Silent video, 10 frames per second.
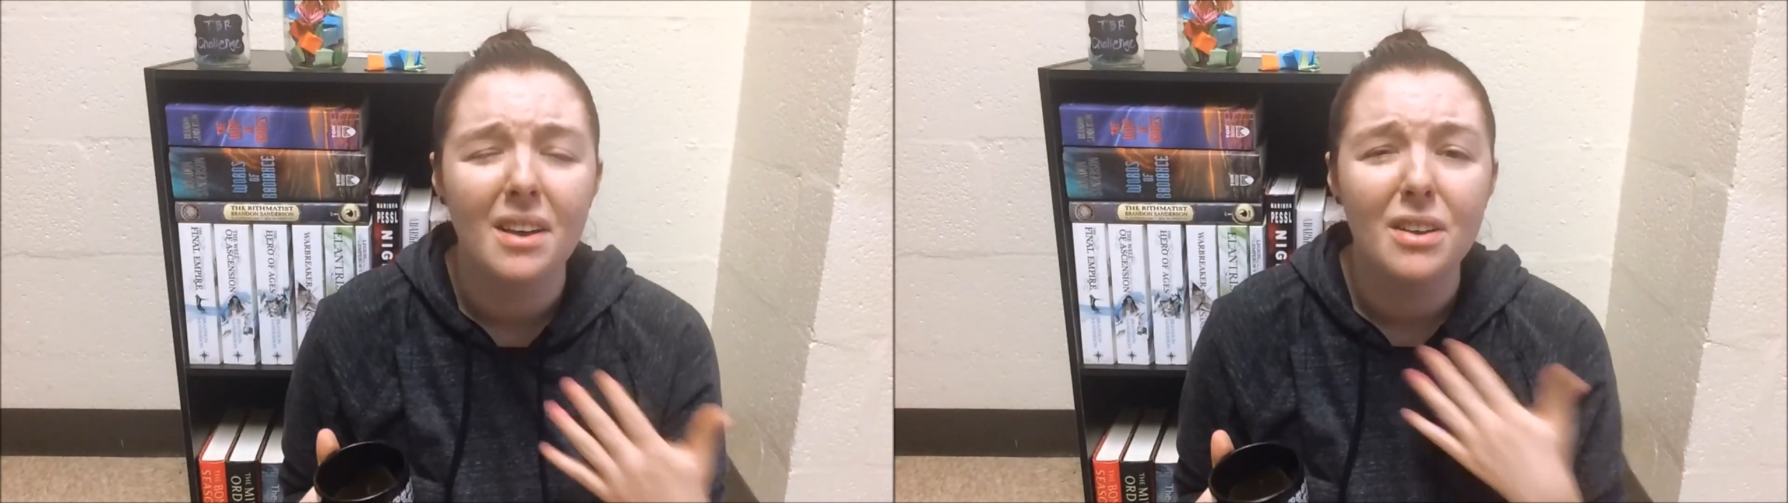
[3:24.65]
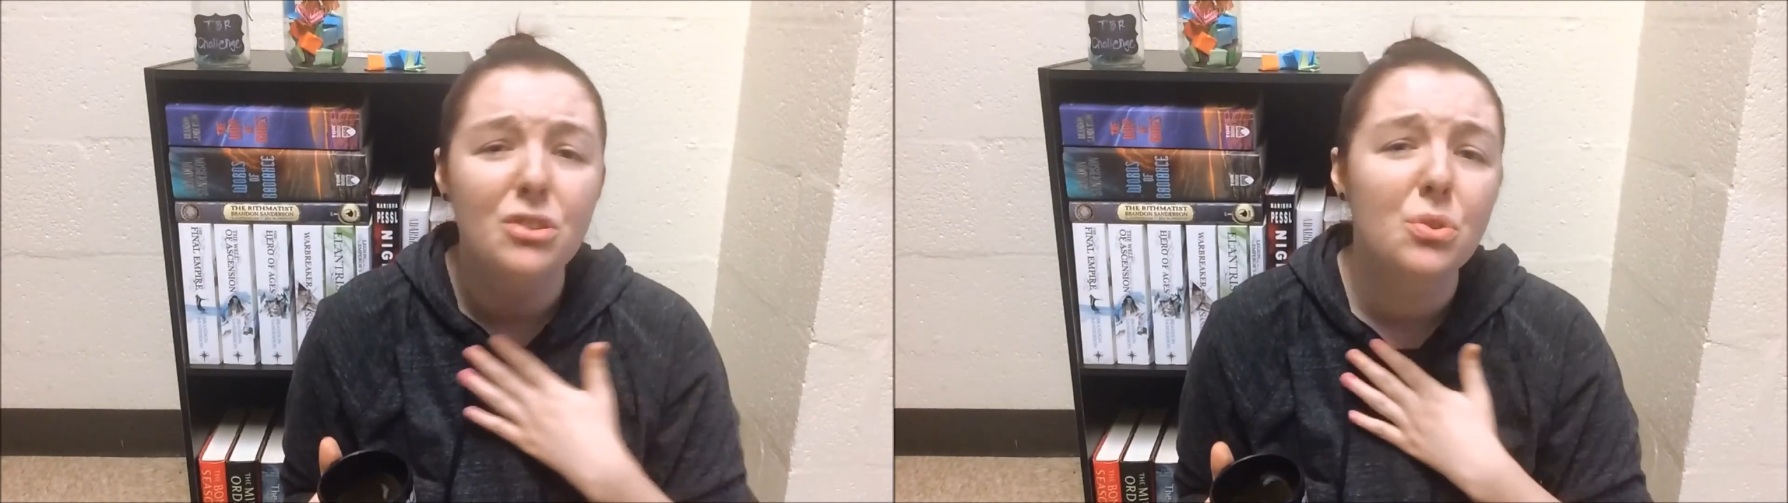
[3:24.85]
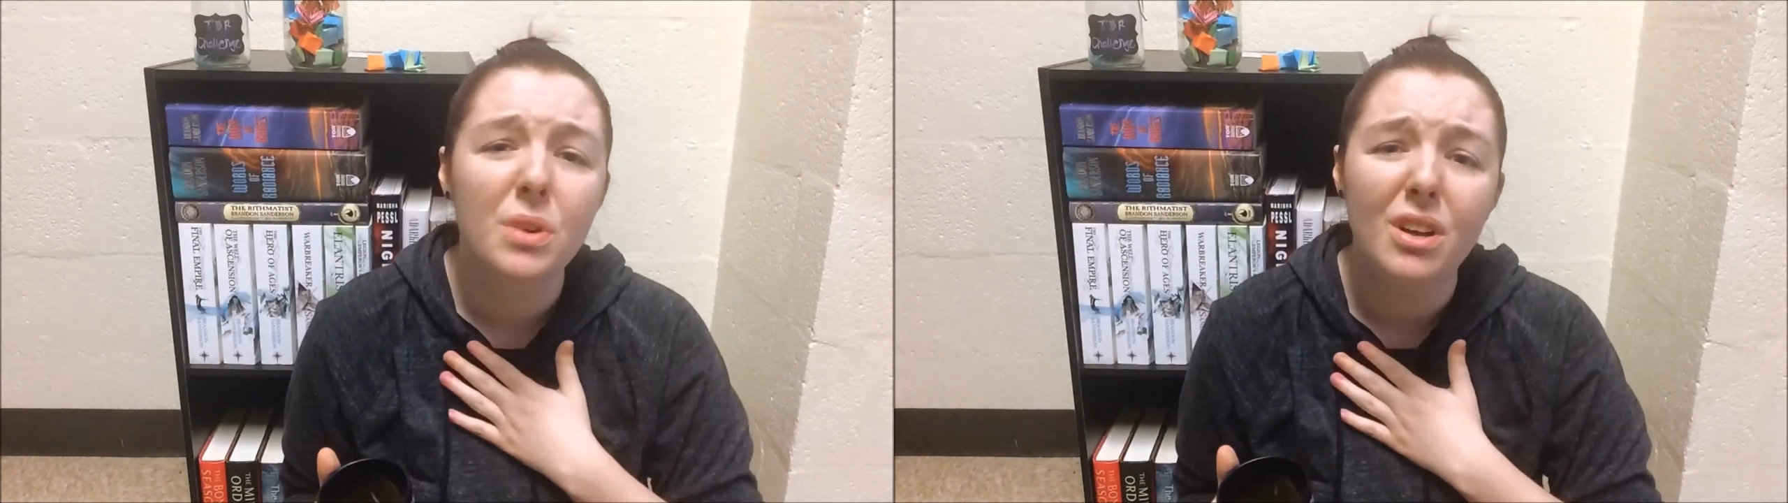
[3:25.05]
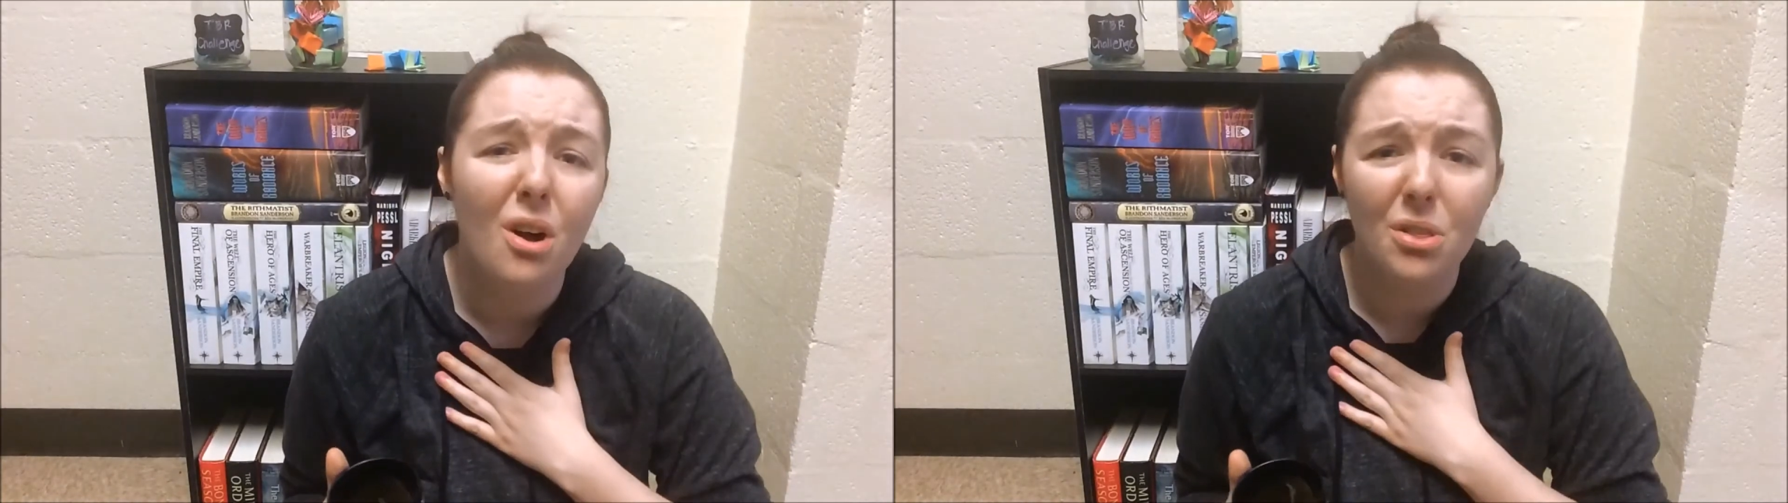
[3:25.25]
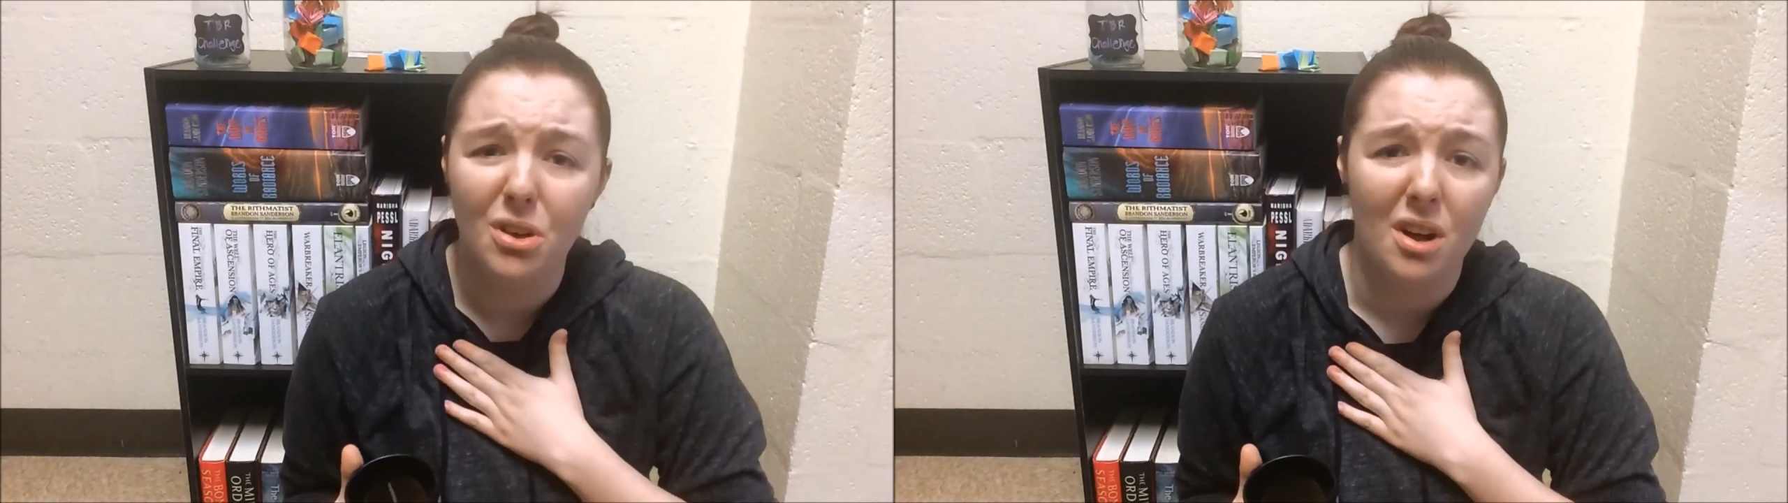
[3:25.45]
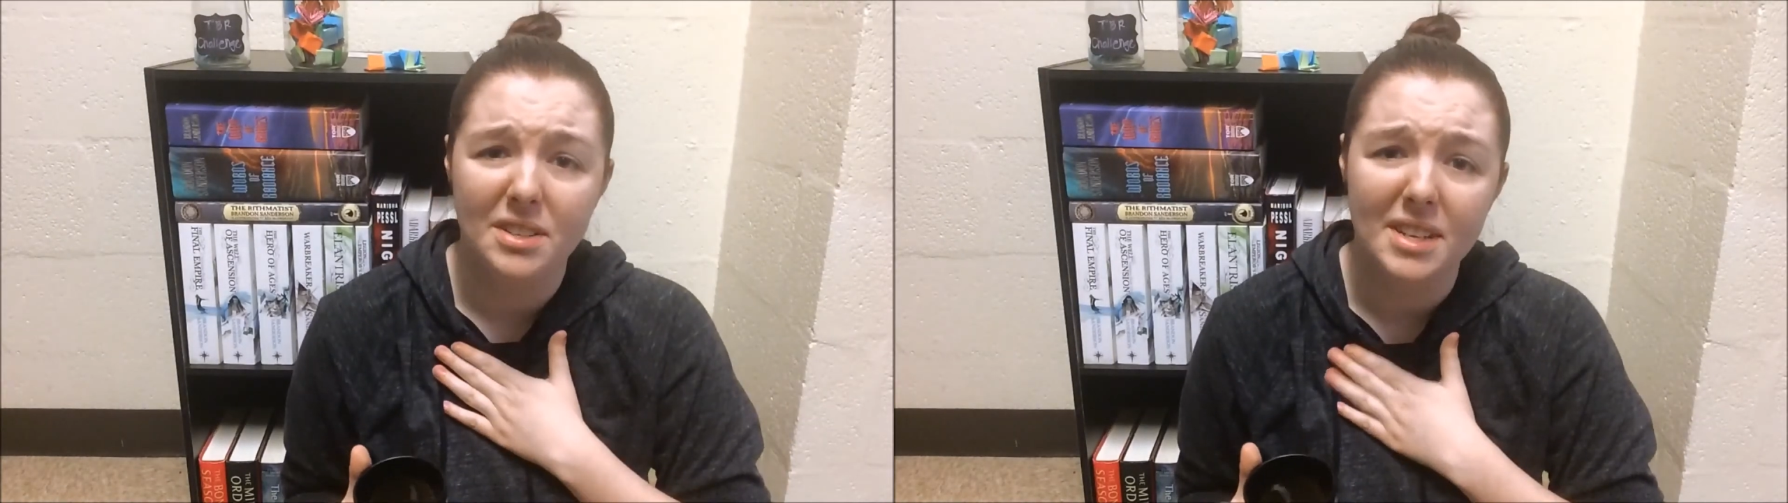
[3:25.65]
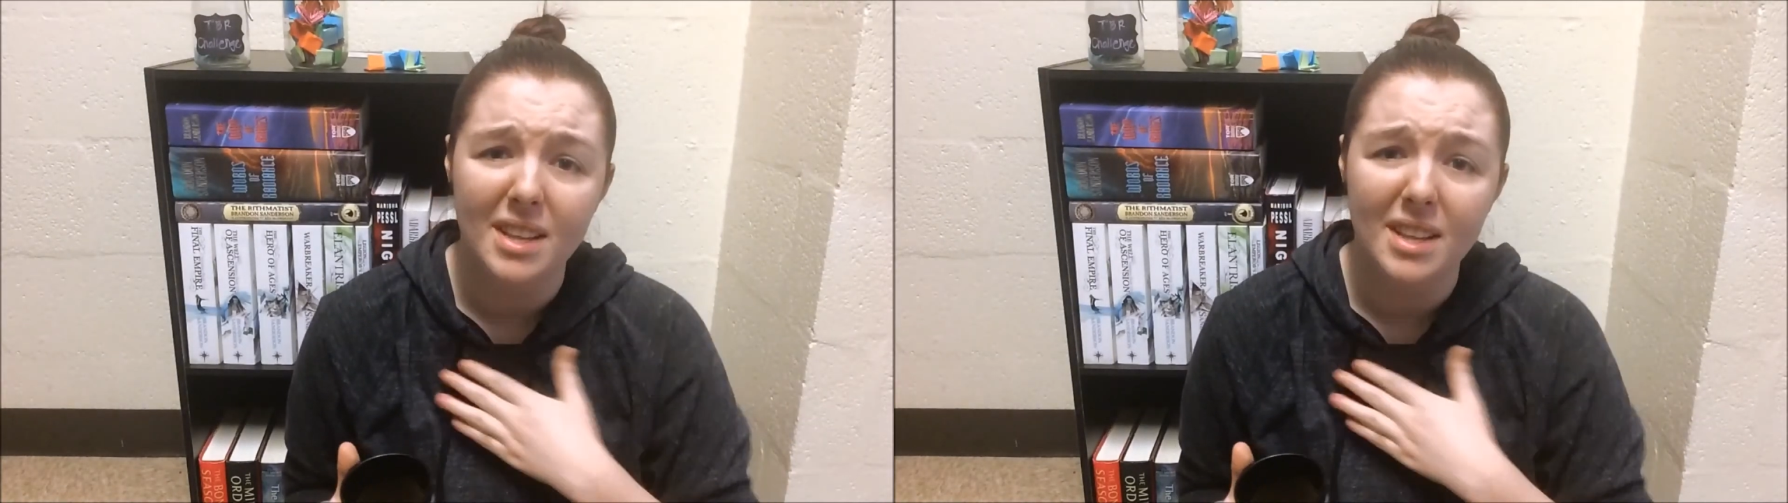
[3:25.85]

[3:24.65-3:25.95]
enjoy all the content